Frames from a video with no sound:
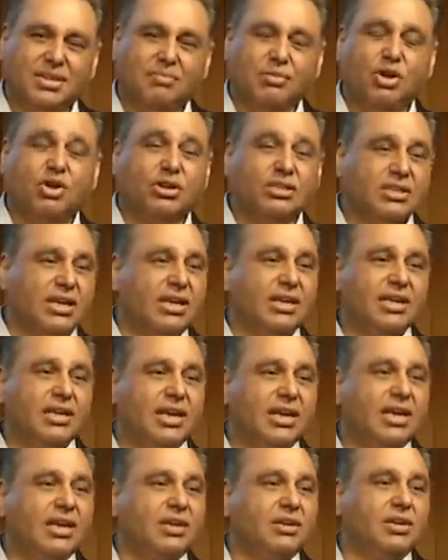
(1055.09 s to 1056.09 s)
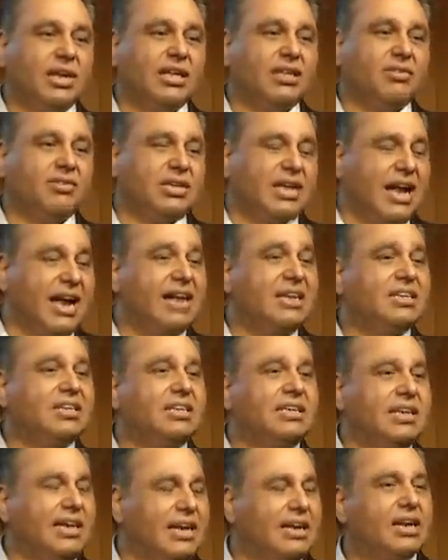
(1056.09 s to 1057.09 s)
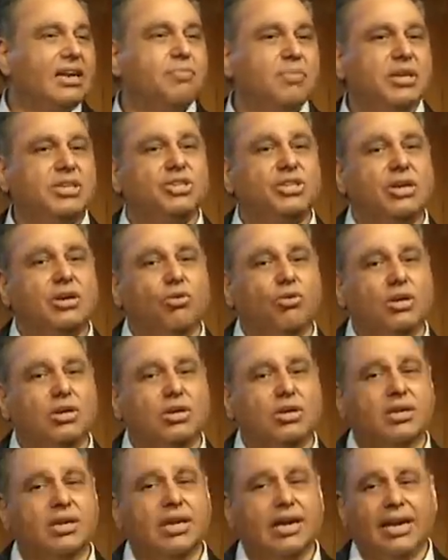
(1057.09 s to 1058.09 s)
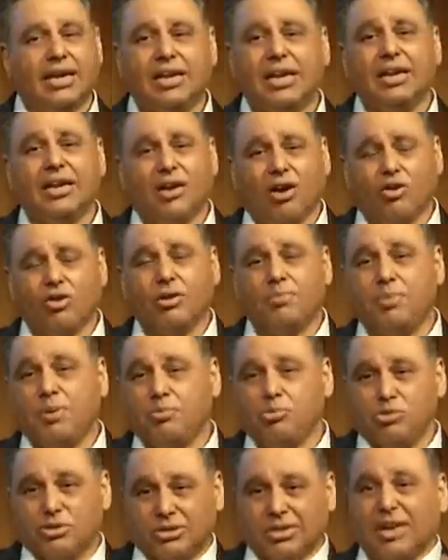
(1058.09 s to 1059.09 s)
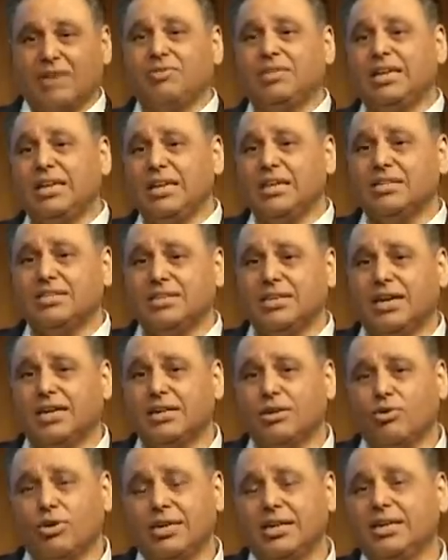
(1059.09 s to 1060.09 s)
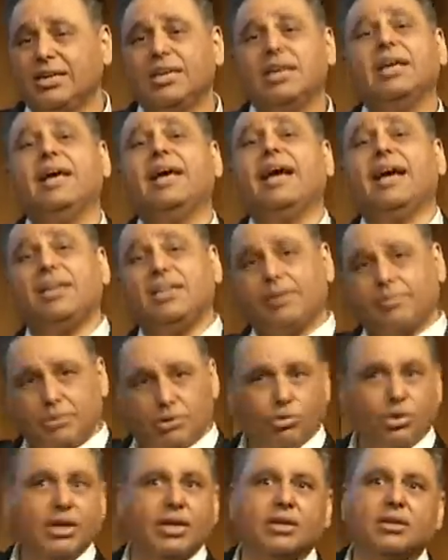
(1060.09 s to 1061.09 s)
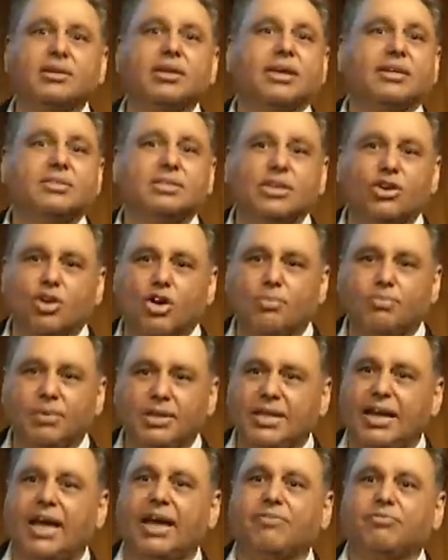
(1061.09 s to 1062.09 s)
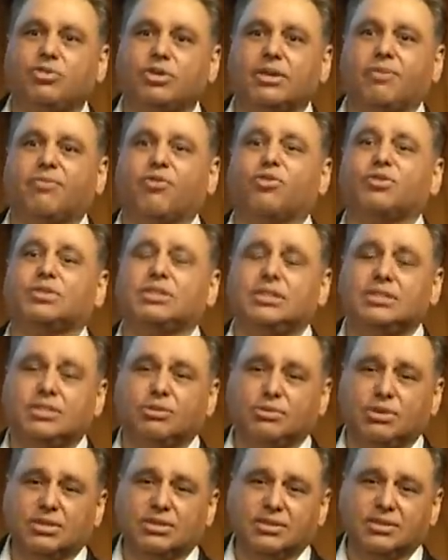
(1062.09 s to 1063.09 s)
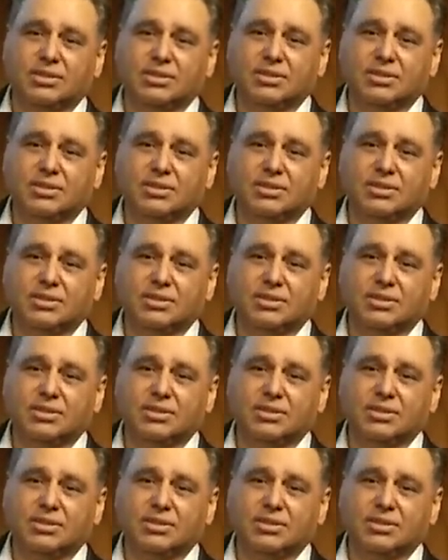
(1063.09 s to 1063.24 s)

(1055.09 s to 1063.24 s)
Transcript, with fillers: Because otherwise, an entity cannot be a shareholder. And all the people who start with LLC unknowingly end up doing a C Corp. They have to. They're forced into it.